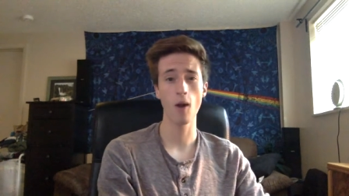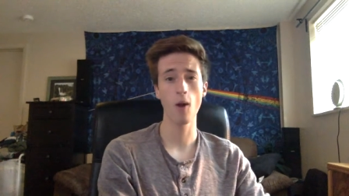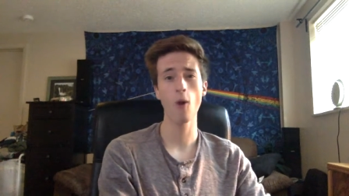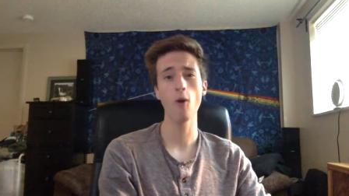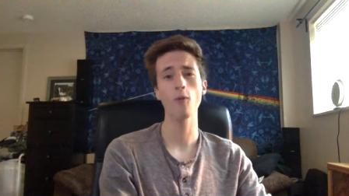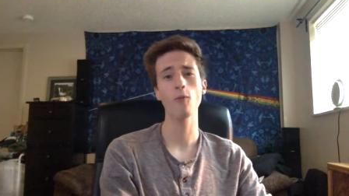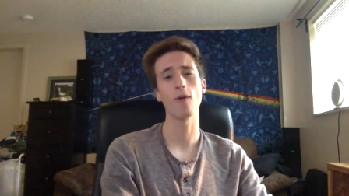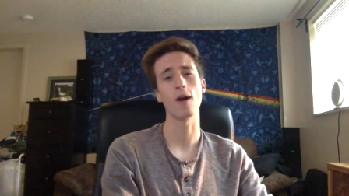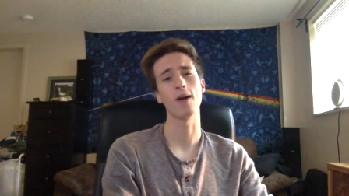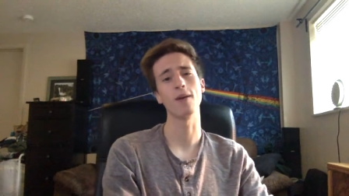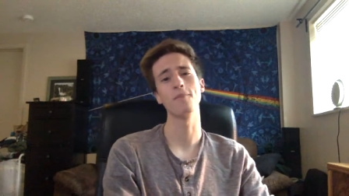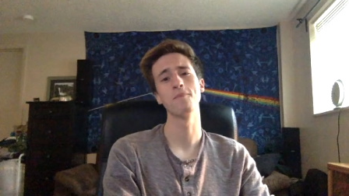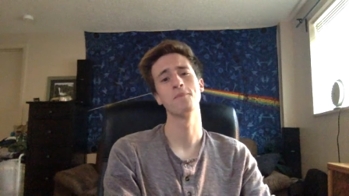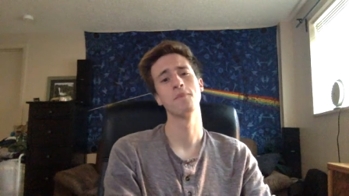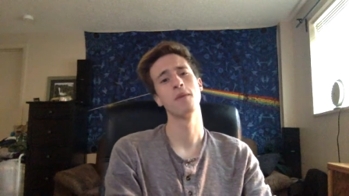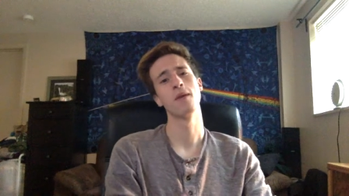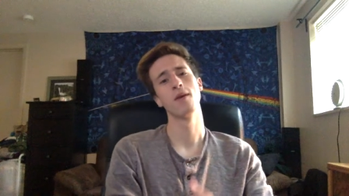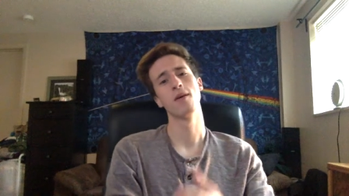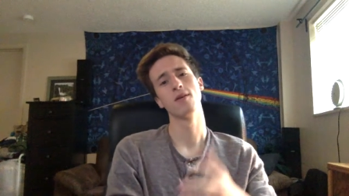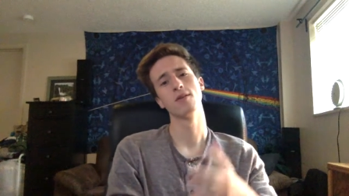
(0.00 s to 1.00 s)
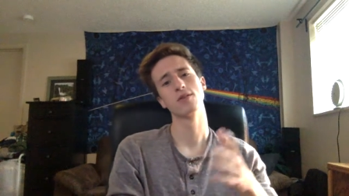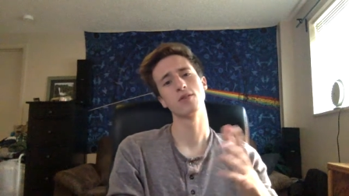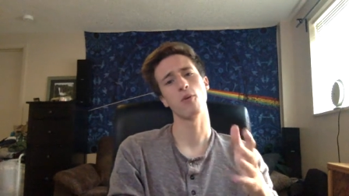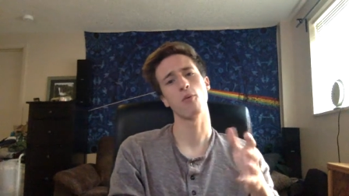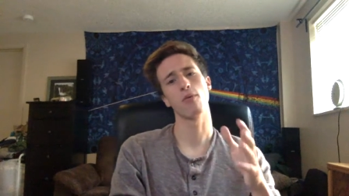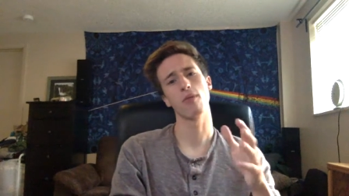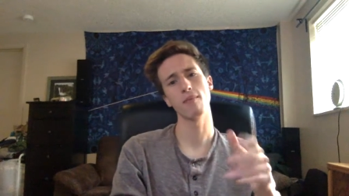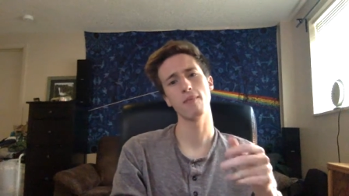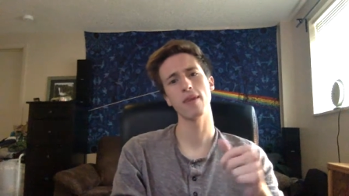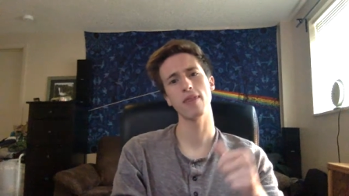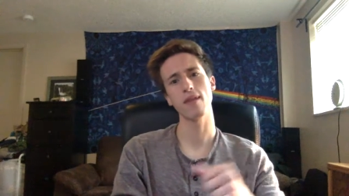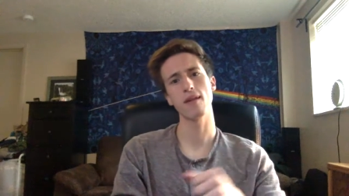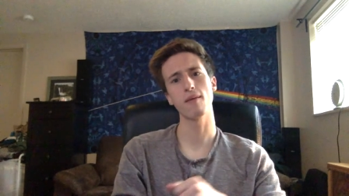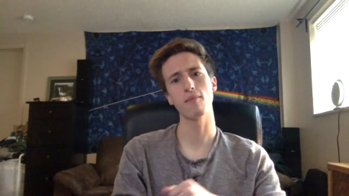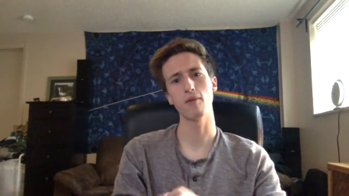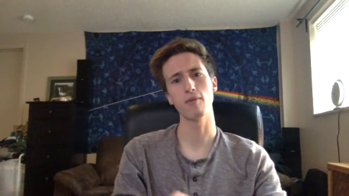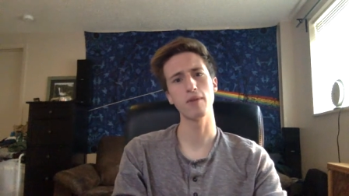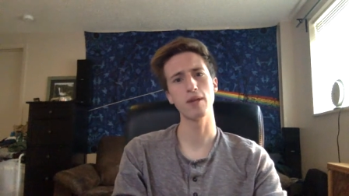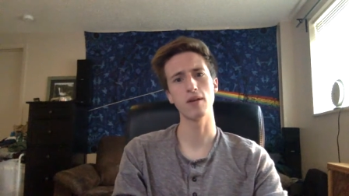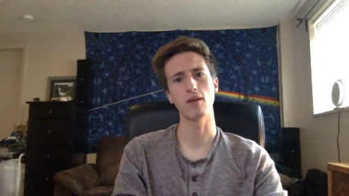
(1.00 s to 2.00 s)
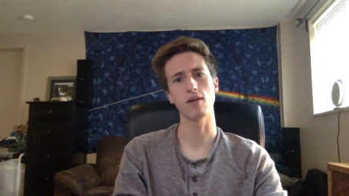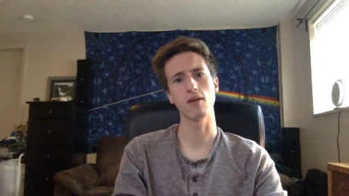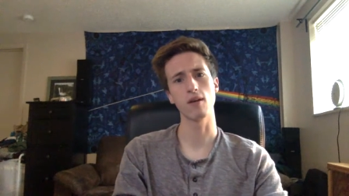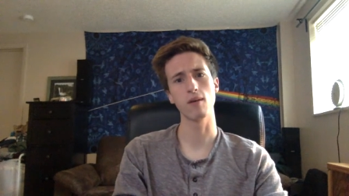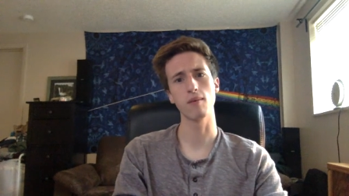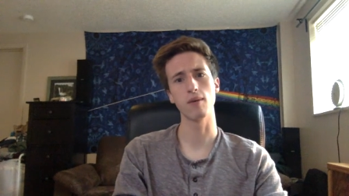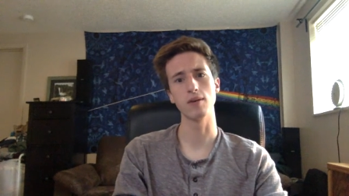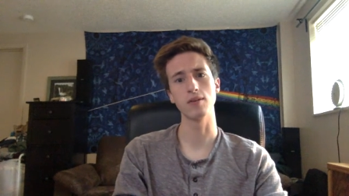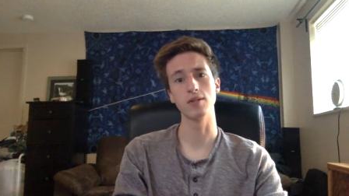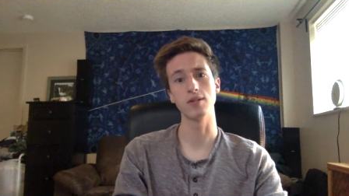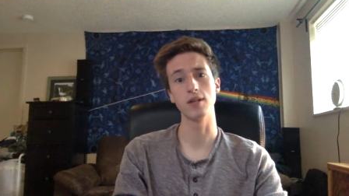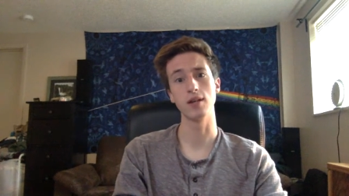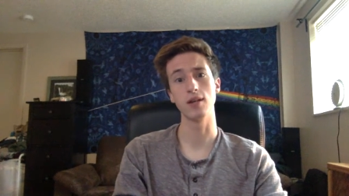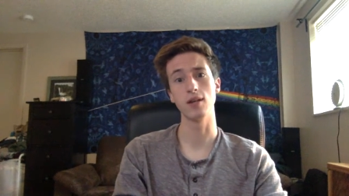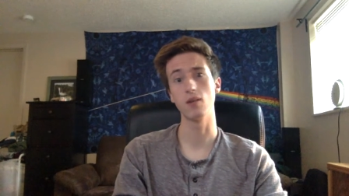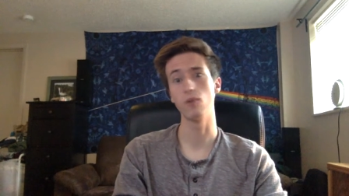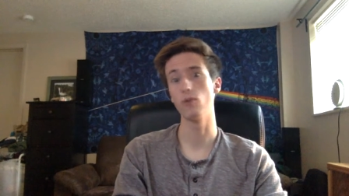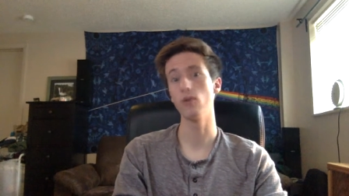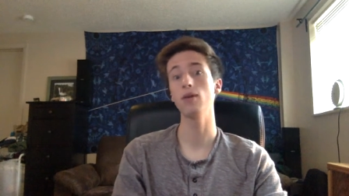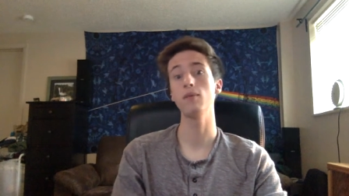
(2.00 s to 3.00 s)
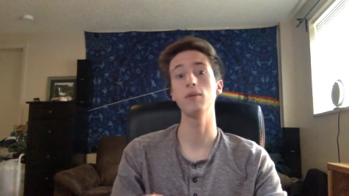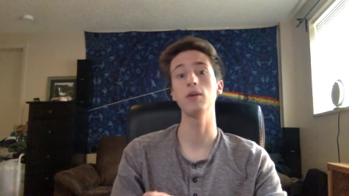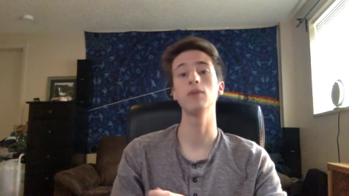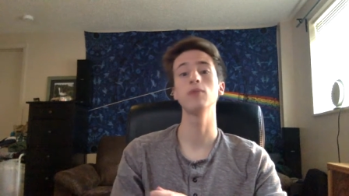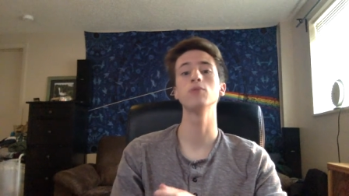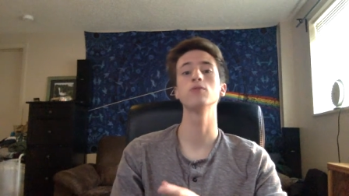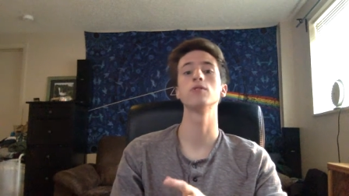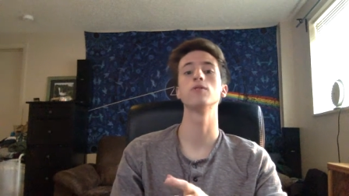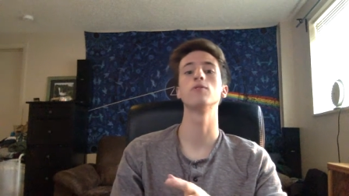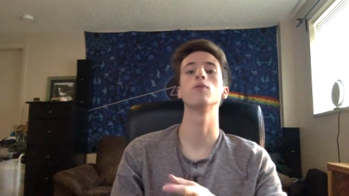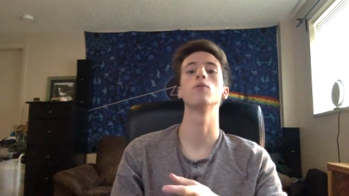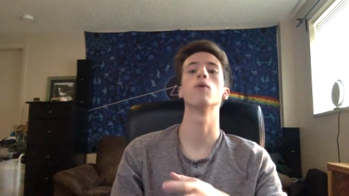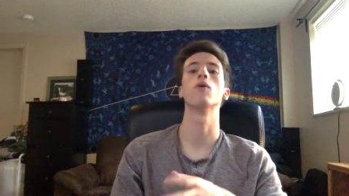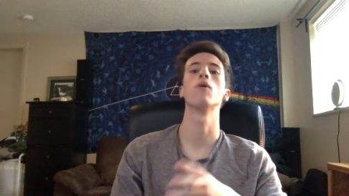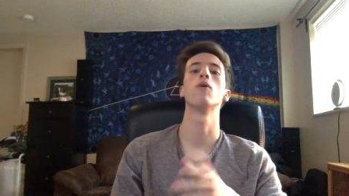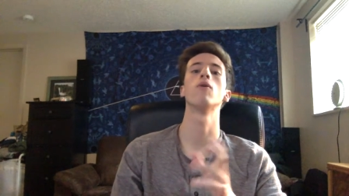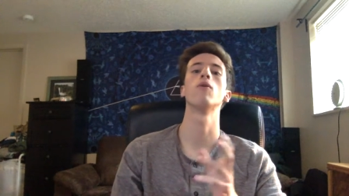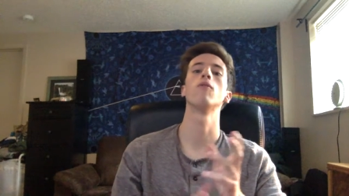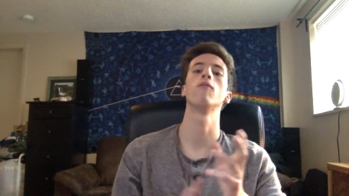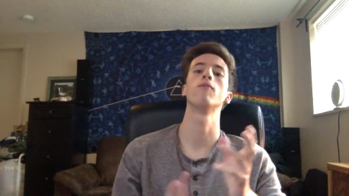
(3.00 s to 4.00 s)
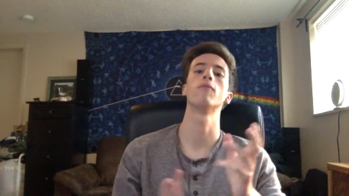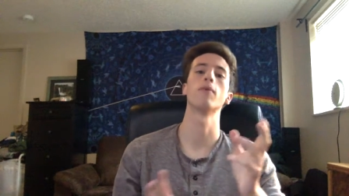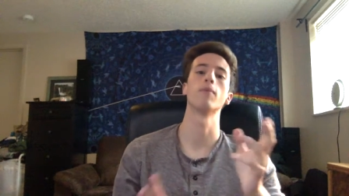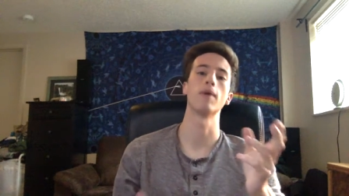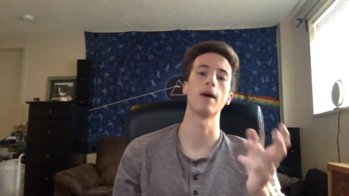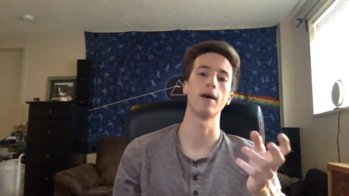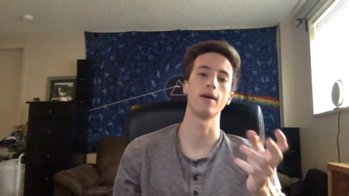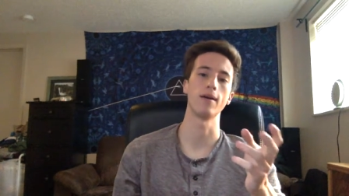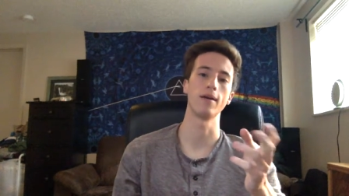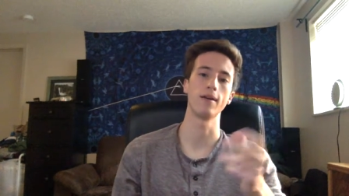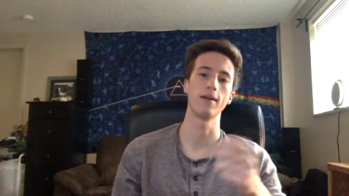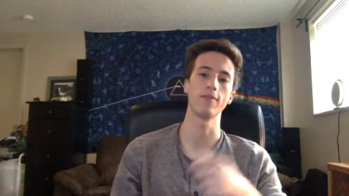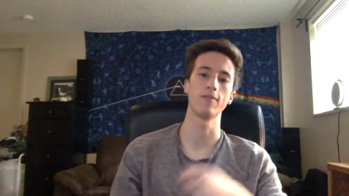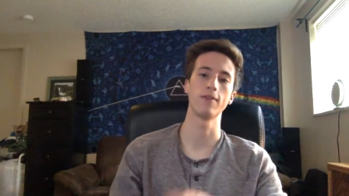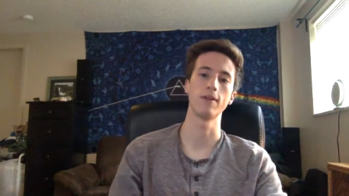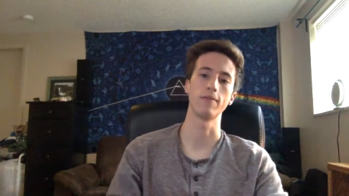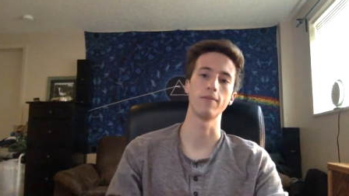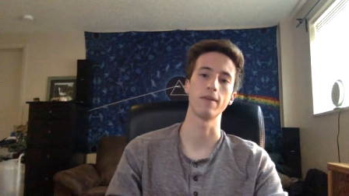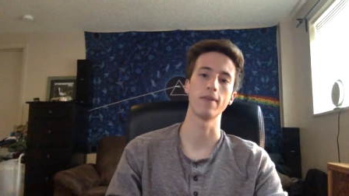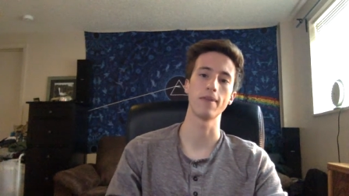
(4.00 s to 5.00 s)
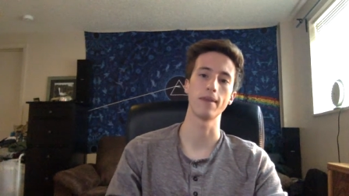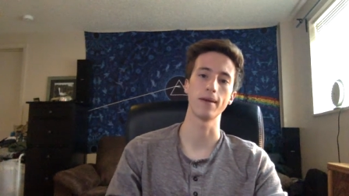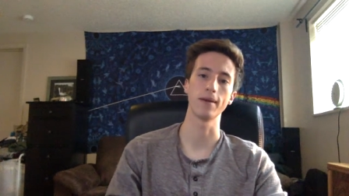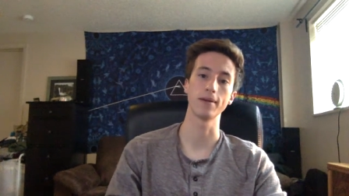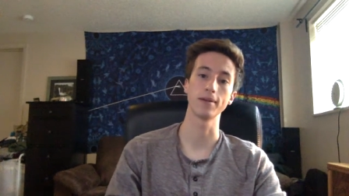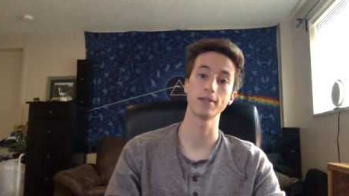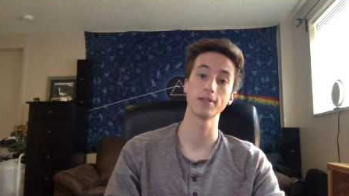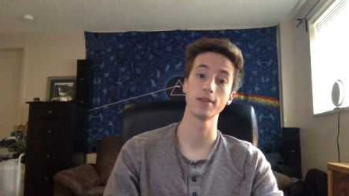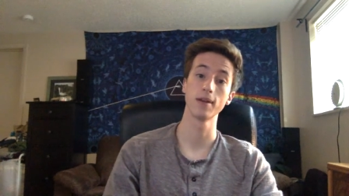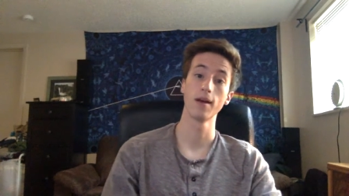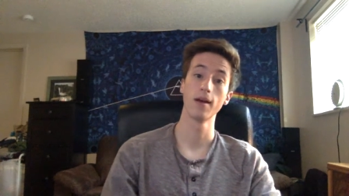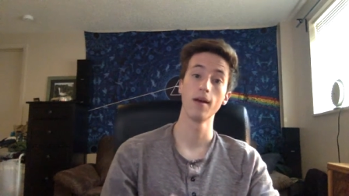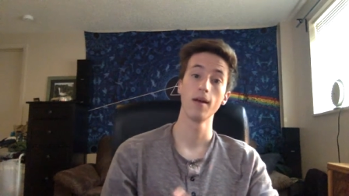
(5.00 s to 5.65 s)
Alright, so the method I'm going to be talking about today can really be used to do a whole variety of different things,